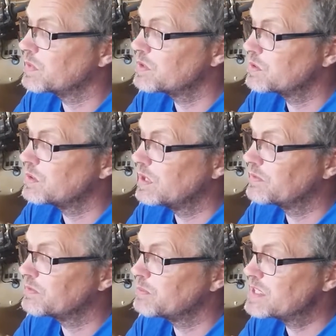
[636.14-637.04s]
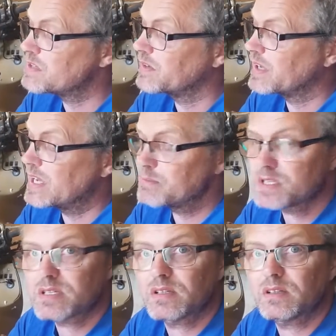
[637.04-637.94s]
when you have measuring
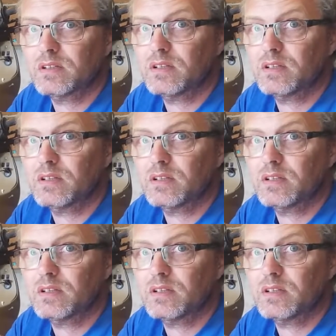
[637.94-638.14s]
amps,